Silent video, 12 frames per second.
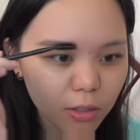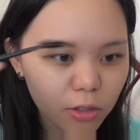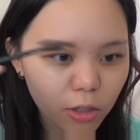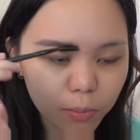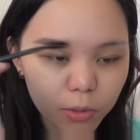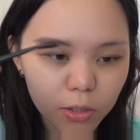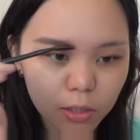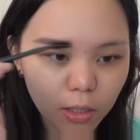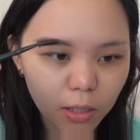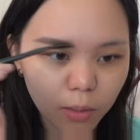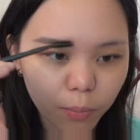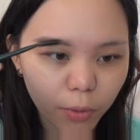So I'm just
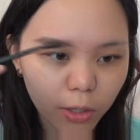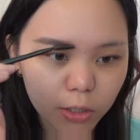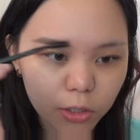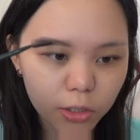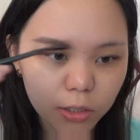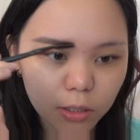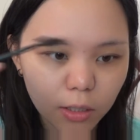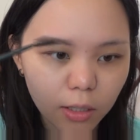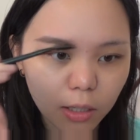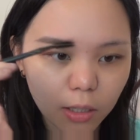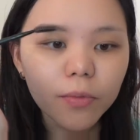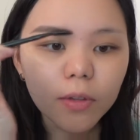gonna brush
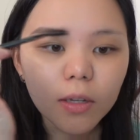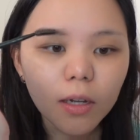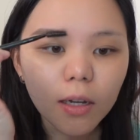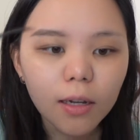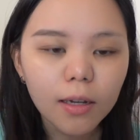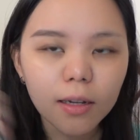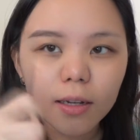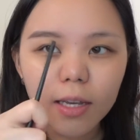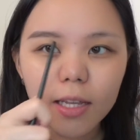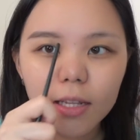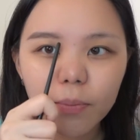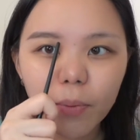the
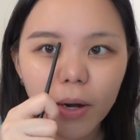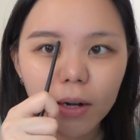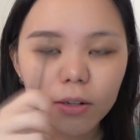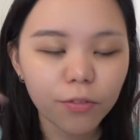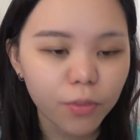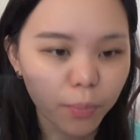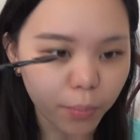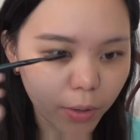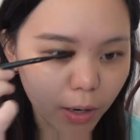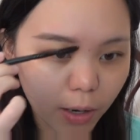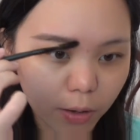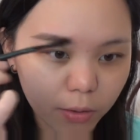inner part of the
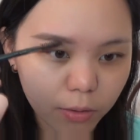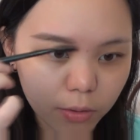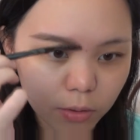brow,